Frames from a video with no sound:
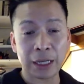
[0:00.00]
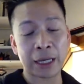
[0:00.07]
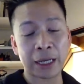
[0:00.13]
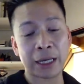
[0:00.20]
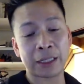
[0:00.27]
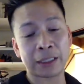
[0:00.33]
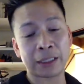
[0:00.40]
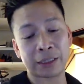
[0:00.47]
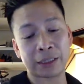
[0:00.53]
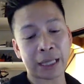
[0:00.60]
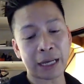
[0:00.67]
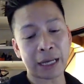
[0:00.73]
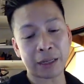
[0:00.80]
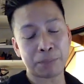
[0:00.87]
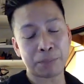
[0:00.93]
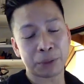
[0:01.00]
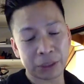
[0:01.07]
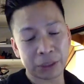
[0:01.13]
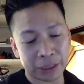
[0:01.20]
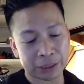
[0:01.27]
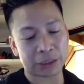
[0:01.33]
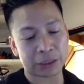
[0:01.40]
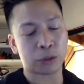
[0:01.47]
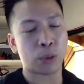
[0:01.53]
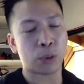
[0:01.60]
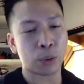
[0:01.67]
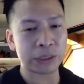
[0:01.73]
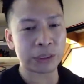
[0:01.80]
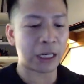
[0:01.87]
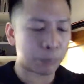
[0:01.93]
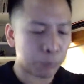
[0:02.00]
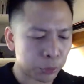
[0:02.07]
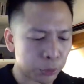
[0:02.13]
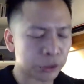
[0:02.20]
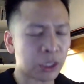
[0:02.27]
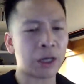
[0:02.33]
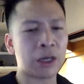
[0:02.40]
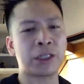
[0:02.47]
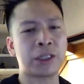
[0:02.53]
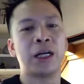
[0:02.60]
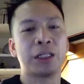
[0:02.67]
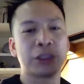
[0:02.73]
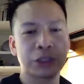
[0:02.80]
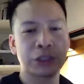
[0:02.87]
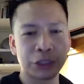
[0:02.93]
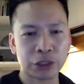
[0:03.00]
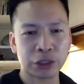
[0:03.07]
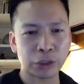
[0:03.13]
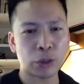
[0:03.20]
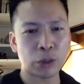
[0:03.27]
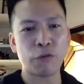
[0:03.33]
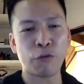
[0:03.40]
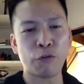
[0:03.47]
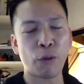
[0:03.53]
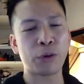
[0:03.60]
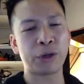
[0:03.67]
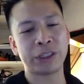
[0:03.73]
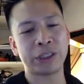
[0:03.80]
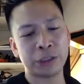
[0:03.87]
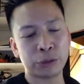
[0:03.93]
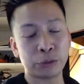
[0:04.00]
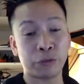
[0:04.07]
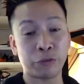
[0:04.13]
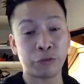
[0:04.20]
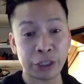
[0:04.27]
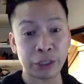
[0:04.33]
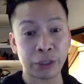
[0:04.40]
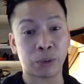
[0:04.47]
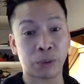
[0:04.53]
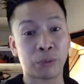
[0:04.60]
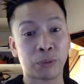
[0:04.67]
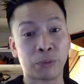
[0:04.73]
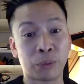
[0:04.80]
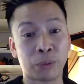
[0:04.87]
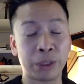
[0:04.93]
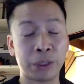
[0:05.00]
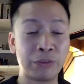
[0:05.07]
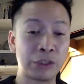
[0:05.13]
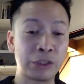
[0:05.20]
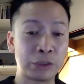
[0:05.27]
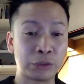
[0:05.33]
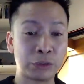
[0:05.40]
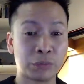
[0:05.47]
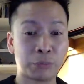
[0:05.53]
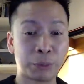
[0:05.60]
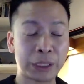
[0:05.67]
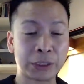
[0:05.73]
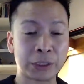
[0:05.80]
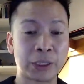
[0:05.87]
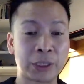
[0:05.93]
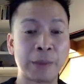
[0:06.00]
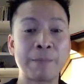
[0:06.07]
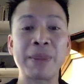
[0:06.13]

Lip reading: And that ability to, like, just hold down, push harder, so you can go forward and into a video or even into a picture.